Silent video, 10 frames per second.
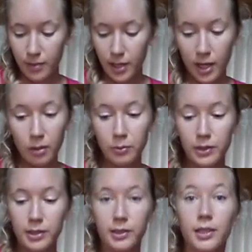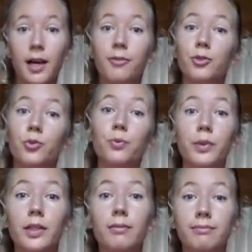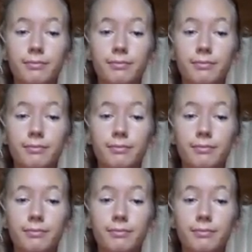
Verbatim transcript: help doesn't have to be